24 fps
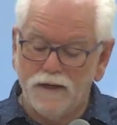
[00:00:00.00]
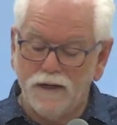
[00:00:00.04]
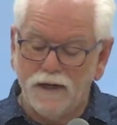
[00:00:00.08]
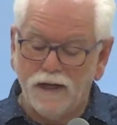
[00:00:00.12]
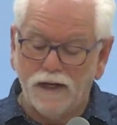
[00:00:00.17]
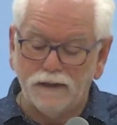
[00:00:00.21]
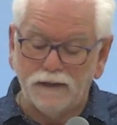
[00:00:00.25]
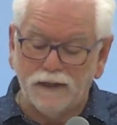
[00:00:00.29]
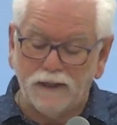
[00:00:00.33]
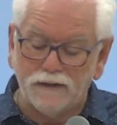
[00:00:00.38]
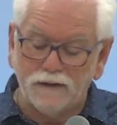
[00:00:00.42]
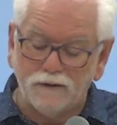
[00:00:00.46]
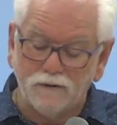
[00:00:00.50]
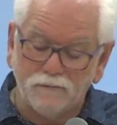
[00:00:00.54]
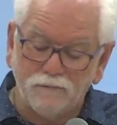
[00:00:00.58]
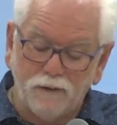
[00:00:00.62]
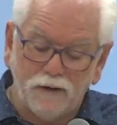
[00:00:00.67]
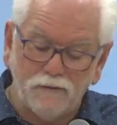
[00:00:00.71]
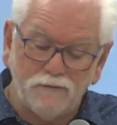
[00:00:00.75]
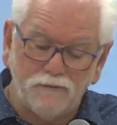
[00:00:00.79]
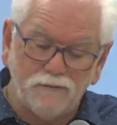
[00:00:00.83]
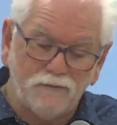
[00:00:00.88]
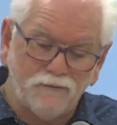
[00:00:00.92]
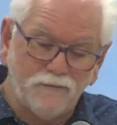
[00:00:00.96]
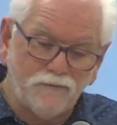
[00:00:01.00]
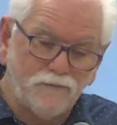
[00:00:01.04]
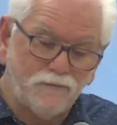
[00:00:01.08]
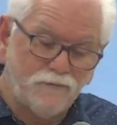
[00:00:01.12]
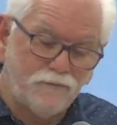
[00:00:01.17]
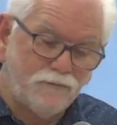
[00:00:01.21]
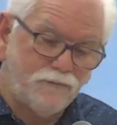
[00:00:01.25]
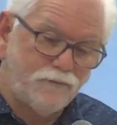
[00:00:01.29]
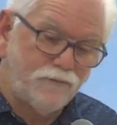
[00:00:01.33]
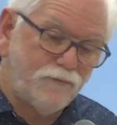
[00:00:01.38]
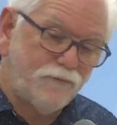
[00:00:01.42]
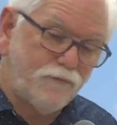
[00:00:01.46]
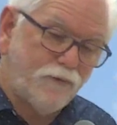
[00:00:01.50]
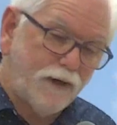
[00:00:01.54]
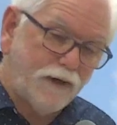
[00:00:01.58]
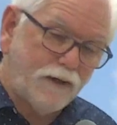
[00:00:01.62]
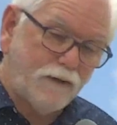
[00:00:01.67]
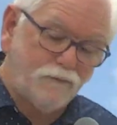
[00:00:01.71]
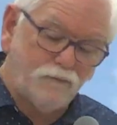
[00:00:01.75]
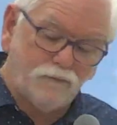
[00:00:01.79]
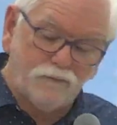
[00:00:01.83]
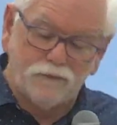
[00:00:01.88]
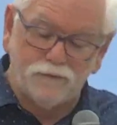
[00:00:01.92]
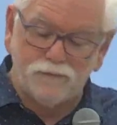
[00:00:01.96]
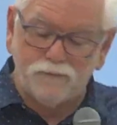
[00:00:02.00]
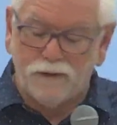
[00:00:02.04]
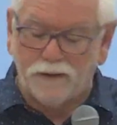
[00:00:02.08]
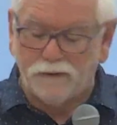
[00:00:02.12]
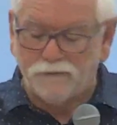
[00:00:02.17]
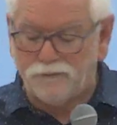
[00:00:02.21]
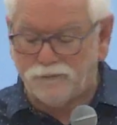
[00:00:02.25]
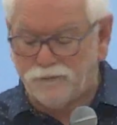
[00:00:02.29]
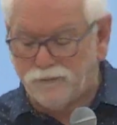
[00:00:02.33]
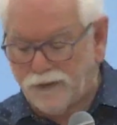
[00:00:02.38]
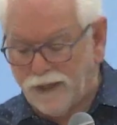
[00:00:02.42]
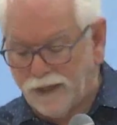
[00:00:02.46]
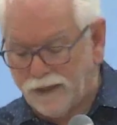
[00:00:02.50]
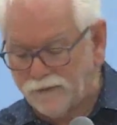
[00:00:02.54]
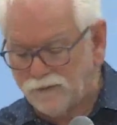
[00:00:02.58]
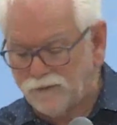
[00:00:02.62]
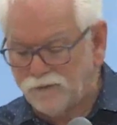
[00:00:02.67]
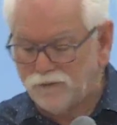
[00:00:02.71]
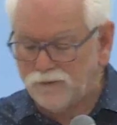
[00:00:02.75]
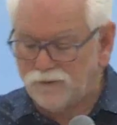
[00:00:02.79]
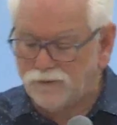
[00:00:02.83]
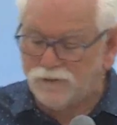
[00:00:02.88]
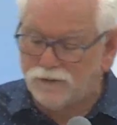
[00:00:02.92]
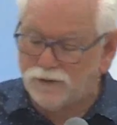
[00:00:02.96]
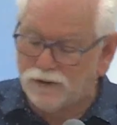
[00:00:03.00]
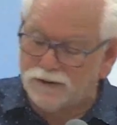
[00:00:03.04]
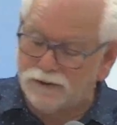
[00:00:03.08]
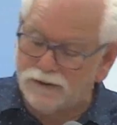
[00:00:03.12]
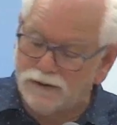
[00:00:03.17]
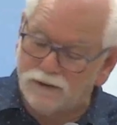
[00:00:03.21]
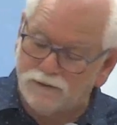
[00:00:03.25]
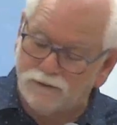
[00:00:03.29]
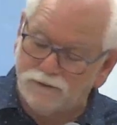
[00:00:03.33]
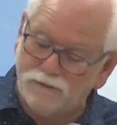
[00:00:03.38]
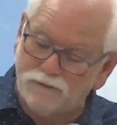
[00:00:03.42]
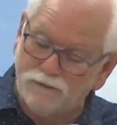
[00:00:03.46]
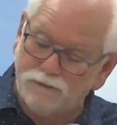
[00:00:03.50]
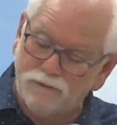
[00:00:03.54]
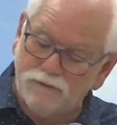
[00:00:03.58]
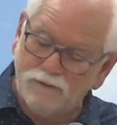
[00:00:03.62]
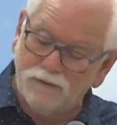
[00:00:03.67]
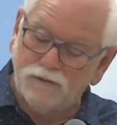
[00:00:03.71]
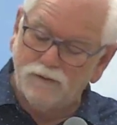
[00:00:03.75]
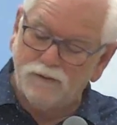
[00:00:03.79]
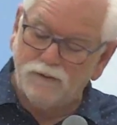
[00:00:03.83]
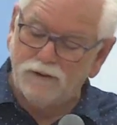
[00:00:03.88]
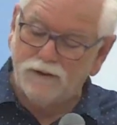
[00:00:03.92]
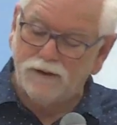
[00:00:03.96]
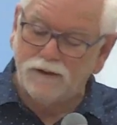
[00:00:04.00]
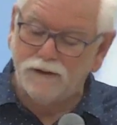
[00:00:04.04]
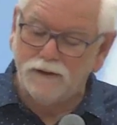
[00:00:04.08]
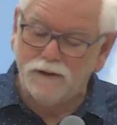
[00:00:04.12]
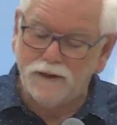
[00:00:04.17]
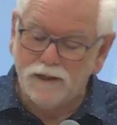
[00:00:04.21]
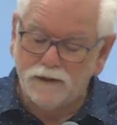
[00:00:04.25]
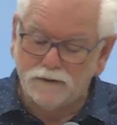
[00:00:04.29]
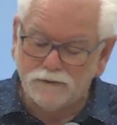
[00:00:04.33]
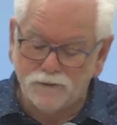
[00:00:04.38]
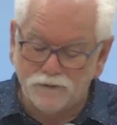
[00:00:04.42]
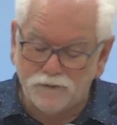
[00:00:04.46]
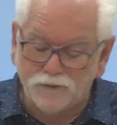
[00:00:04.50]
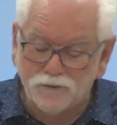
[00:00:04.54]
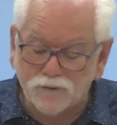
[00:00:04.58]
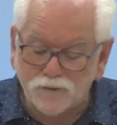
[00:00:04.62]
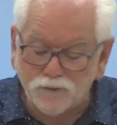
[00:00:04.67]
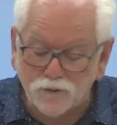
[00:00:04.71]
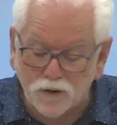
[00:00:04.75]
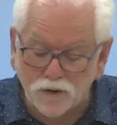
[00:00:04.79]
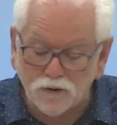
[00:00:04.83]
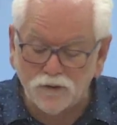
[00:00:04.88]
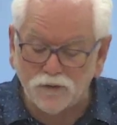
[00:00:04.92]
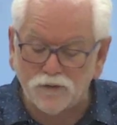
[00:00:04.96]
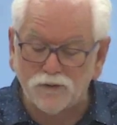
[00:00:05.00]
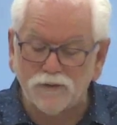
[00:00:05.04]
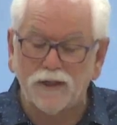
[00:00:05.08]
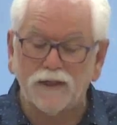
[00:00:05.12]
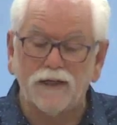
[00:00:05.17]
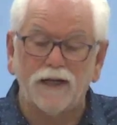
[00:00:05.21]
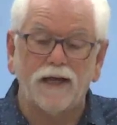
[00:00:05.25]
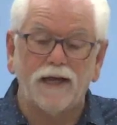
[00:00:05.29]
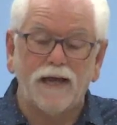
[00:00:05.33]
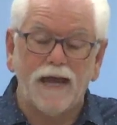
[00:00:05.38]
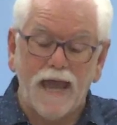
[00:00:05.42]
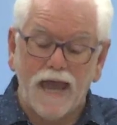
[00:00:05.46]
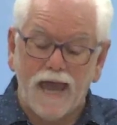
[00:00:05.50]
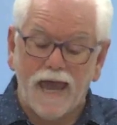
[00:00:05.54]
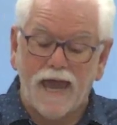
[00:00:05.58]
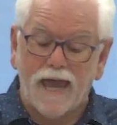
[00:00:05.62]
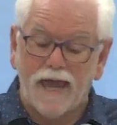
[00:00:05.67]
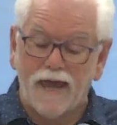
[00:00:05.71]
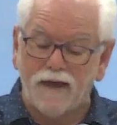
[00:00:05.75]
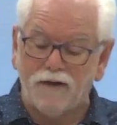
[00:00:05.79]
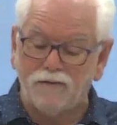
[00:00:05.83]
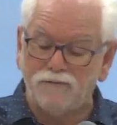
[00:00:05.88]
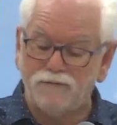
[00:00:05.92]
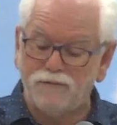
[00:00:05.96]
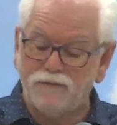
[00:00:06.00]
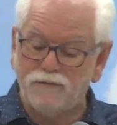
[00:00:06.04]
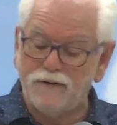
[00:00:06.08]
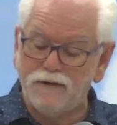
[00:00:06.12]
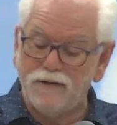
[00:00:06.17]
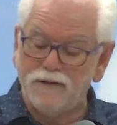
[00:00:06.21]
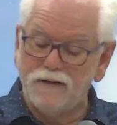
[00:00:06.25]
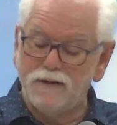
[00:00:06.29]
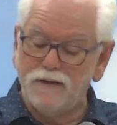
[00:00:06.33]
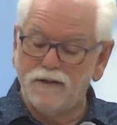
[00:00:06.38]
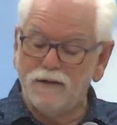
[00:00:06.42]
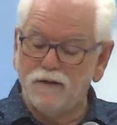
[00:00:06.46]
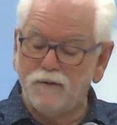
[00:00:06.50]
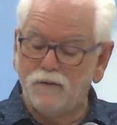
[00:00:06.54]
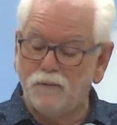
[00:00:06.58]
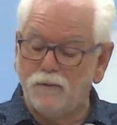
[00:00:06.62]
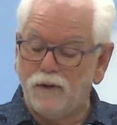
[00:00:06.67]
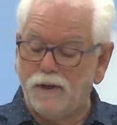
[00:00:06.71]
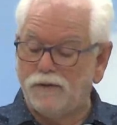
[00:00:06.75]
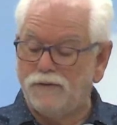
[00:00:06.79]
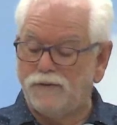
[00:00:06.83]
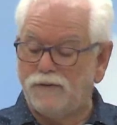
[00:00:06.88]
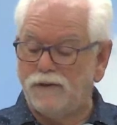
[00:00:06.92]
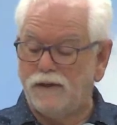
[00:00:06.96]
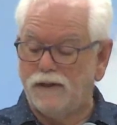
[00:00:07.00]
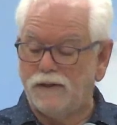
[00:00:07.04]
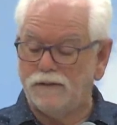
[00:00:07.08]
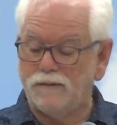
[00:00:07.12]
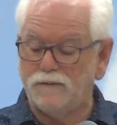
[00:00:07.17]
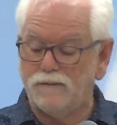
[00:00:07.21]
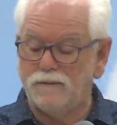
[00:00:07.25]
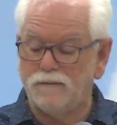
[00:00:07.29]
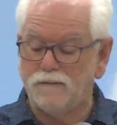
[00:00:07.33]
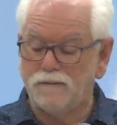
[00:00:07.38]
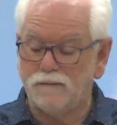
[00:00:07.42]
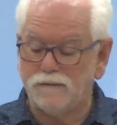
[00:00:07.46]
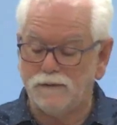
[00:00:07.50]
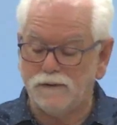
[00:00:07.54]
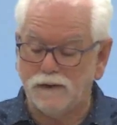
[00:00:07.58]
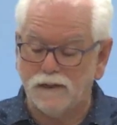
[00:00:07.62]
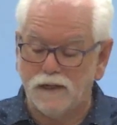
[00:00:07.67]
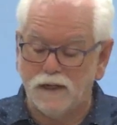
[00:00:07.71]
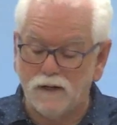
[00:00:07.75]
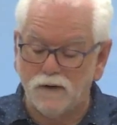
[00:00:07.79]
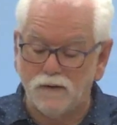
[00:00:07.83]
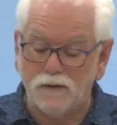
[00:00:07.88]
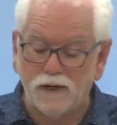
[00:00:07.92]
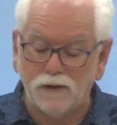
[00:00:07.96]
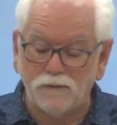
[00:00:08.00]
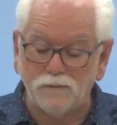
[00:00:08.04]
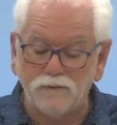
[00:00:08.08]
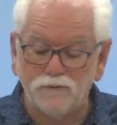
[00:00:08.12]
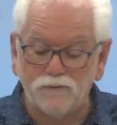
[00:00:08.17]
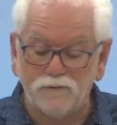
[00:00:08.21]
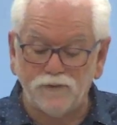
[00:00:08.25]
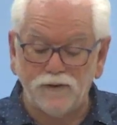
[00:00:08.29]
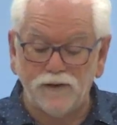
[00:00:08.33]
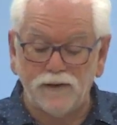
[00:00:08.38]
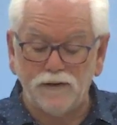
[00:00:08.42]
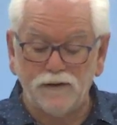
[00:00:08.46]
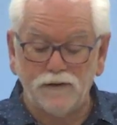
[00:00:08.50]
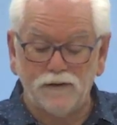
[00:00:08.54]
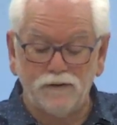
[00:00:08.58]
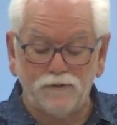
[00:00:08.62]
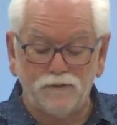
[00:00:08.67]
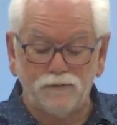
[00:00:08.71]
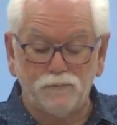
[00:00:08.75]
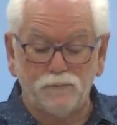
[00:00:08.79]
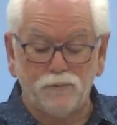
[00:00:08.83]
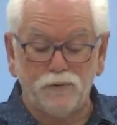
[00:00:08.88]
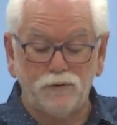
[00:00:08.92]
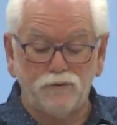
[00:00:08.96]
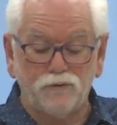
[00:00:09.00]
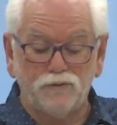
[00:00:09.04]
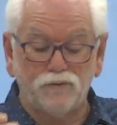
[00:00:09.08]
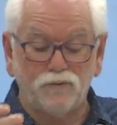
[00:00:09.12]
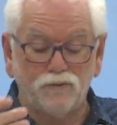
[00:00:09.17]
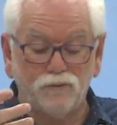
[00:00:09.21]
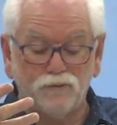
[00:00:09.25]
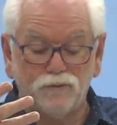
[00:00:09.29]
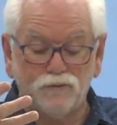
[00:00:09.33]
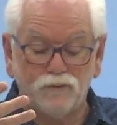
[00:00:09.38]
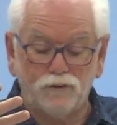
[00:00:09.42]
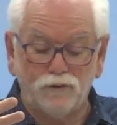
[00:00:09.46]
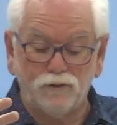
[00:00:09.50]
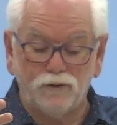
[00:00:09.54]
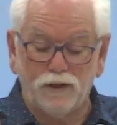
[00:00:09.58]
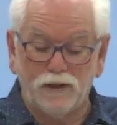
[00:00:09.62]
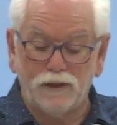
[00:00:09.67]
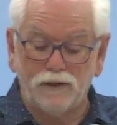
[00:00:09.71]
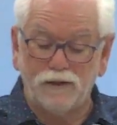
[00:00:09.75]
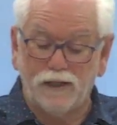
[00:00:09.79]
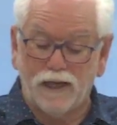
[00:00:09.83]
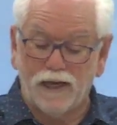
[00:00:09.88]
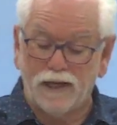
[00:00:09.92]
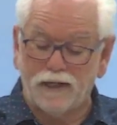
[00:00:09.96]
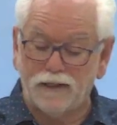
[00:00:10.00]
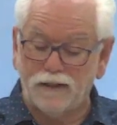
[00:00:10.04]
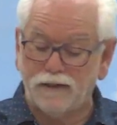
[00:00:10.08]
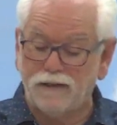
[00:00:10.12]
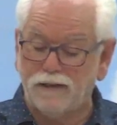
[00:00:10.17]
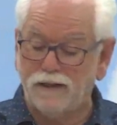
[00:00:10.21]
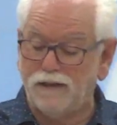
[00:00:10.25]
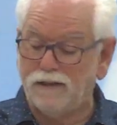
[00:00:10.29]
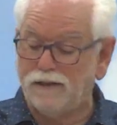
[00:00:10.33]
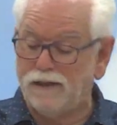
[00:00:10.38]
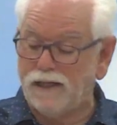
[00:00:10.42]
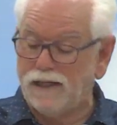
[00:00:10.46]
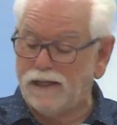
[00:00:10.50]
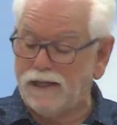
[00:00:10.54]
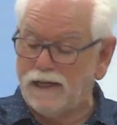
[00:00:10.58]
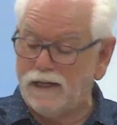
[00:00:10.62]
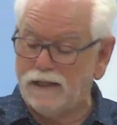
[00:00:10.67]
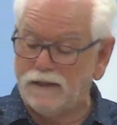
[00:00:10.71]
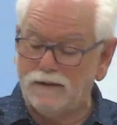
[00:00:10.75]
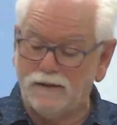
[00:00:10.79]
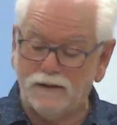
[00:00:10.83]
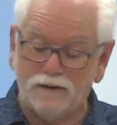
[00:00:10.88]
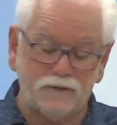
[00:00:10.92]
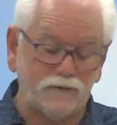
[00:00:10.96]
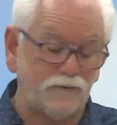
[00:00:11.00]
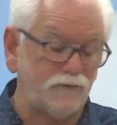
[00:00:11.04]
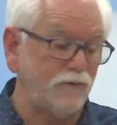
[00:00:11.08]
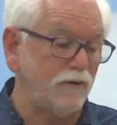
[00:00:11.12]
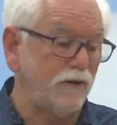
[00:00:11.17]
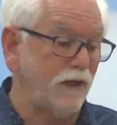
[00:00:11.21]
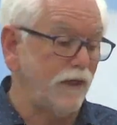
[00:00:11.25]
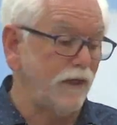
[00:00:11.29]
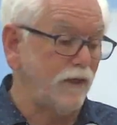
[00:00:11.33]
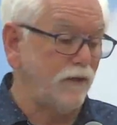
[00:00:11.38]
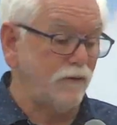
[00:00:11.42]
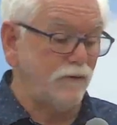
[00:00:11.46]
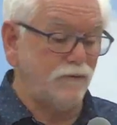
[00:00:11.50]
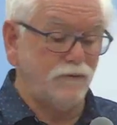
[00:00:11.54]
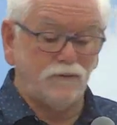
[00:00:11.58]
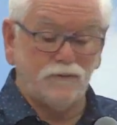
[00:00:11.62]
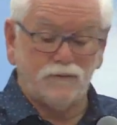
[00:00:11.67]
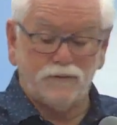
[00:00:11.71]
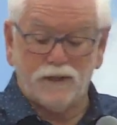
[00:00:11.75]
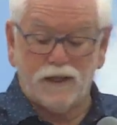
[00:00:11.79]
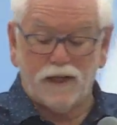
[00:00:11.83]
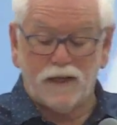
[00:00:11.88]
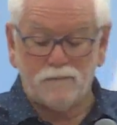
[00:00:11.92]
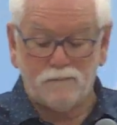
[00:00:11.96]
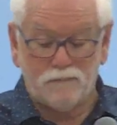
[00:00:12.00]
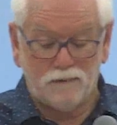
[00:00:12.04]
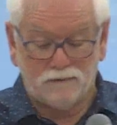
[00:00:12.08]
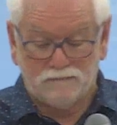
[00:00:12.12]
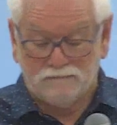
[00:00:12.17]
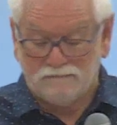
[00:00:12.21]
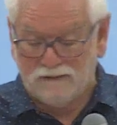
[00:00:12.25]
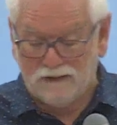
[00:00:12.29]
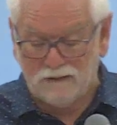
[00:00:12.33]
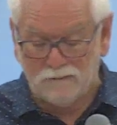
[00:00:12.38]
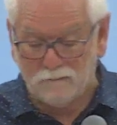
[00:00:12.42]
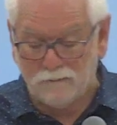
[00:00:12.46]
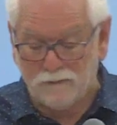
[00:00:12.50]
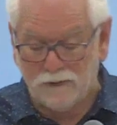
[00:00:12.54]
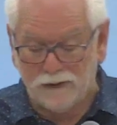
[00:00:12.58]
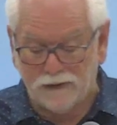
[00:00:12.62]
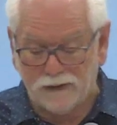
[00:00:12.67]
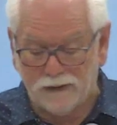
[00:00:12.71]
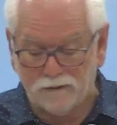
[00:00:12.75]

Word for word: And then my fight with my flesh and the, uh, the struggle that I have with it. You know, I would see these preachers and they had, it, they had this and they could do that, but not me.